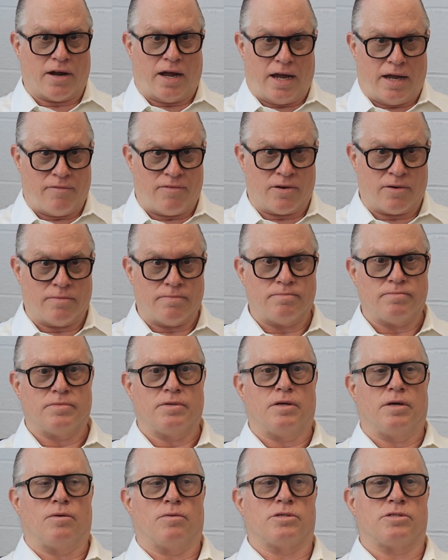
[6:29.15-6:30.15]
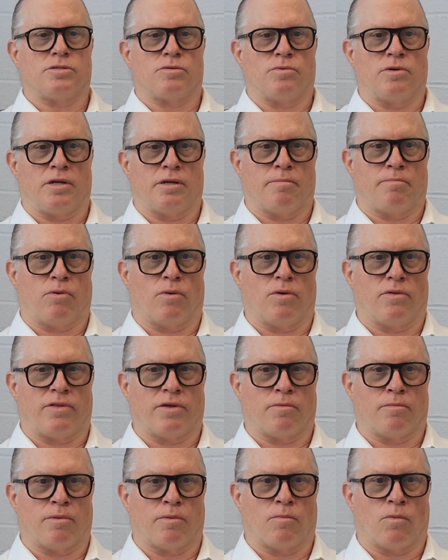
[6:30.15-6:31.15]
which is a really important
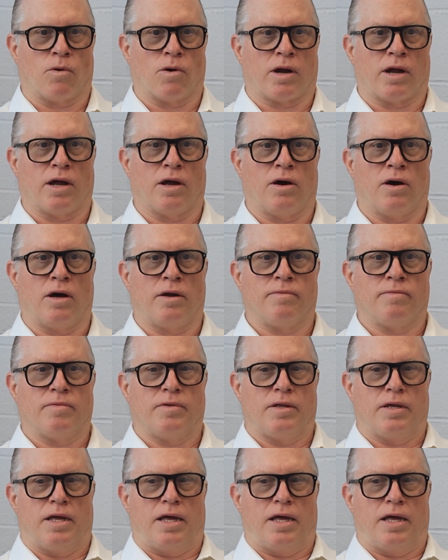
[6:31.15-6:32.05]
thing we've been working on.